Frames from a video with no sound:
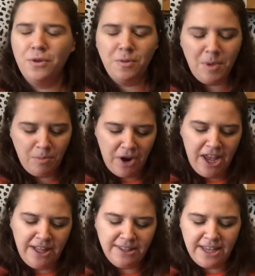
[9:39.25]
to me
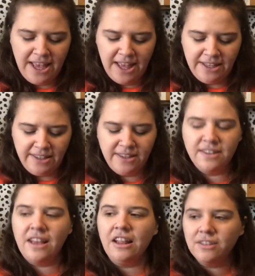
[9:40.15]
brand and
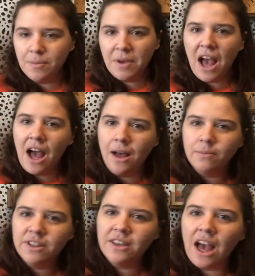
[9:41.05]
I looked up
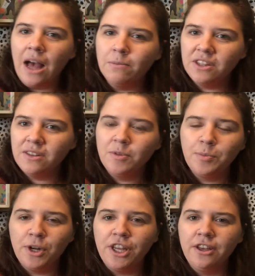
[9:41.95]
comps and comps seemed
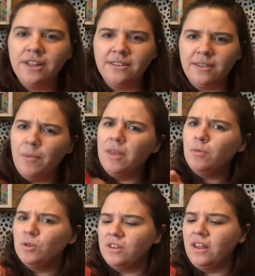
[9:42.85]
pretty good. Some of them were
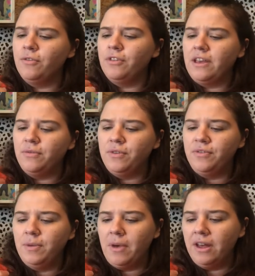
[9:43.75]
selling for like
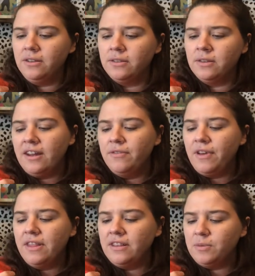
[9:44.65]
$50. I didn't
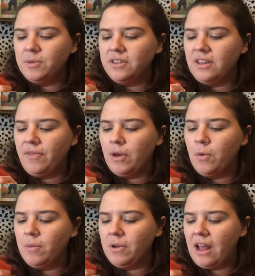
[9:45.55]
find this specific
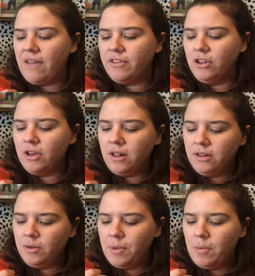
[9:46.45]
one, but I'll have to look a
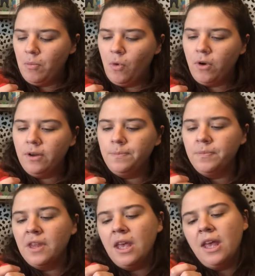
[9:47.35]
little bit more.
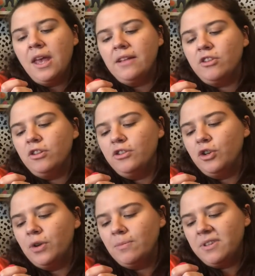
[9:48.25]
It's called
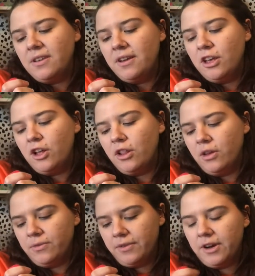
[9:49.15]
Crimson and
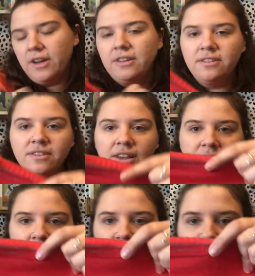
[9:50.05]
Clover and it's a size
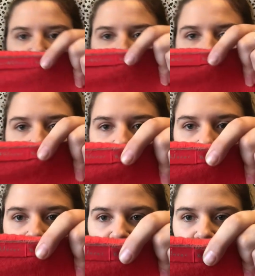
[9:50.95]
extra
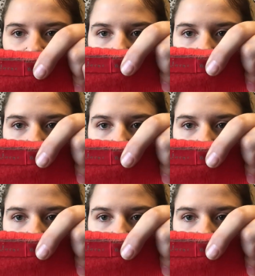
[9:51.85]
large.